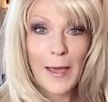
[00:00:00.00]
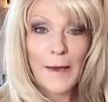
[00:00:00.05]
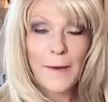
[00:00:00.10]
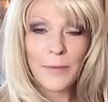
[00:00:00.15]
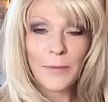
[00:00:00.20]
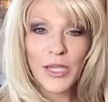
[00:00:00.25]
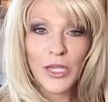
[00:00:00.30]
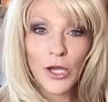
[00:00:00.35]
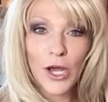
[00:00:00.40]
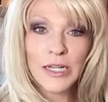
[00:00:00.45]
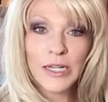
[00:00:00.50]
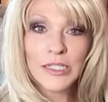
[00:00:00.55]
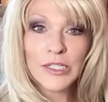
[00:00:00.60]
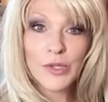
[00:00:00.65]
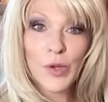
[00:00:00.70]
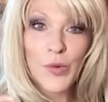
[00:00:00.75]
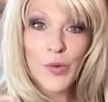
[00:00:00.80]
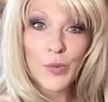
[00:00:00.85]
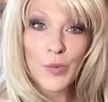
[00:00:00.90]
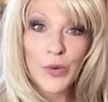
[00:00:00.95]
because
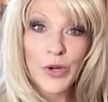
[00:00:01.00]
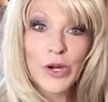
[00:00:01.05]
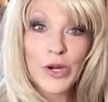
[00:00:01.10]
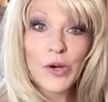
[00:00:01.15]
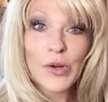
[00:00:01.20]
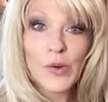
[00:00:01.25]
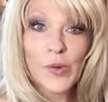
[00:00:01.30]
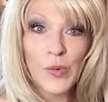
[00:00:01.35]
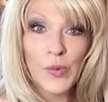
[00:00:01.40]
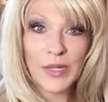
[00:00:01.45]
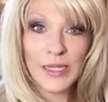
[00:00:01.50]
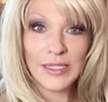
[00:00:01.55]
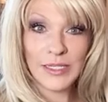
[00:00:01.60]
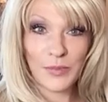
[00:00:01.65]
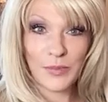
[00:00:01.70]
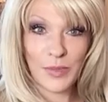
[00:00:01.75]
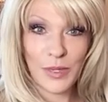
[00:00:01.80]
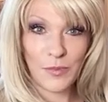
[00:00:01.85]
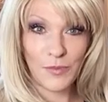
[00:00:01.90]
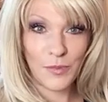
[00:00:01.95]
we're going to
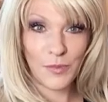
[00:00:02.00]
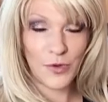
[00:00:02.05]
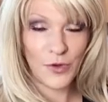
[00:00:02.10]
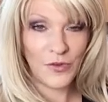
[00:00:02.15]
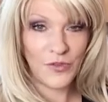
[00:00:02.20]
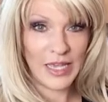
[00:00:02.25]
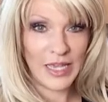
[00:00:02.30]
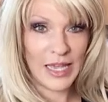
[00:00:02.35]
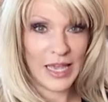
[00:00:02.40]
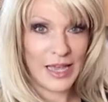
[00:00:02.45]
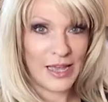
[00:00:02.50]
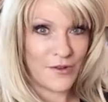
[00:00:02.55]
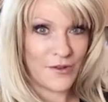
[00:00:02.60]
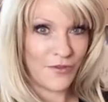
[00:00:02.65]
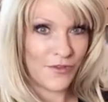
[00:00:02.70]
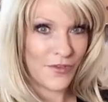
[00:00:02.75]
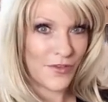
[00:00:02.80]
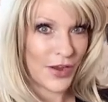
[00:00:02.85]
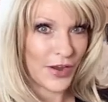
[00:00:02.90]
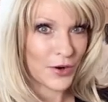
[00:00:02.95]
be moving in
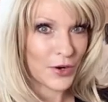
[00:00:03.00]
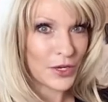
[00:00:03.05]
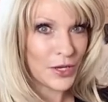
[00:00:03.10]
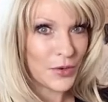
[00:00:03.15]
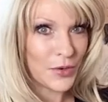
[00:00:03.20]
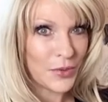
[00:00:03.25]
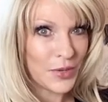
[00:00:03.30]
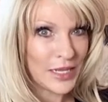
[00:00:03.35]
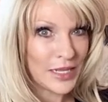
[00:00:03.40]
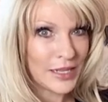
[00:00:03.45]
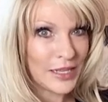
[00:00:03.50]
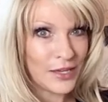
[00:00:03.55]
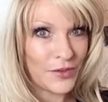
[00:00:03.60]
very quickly.